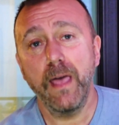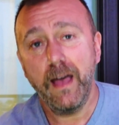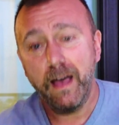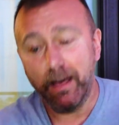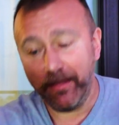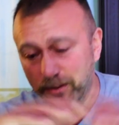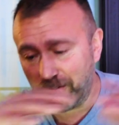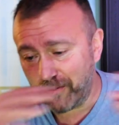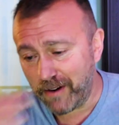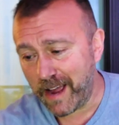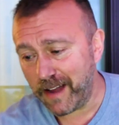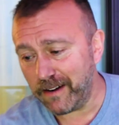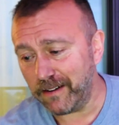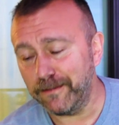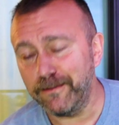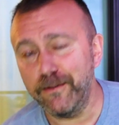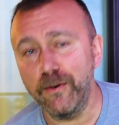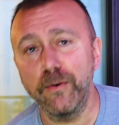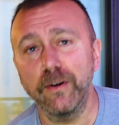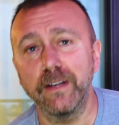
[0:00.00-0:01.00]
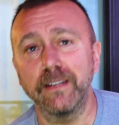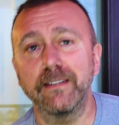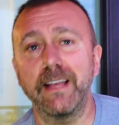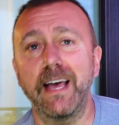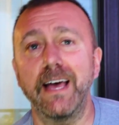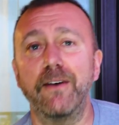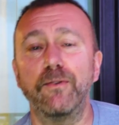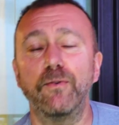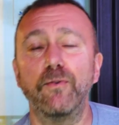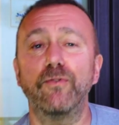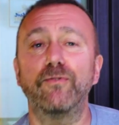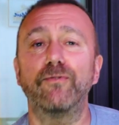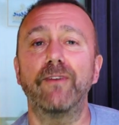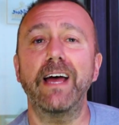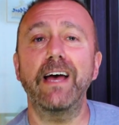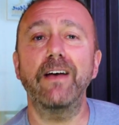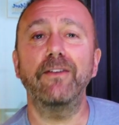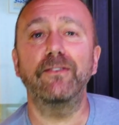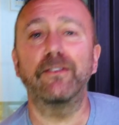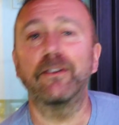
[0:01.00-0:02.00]
and the ground is falling down all
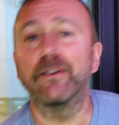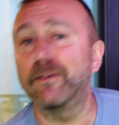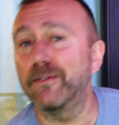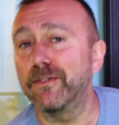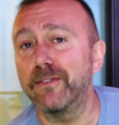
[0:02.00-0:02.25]
around you,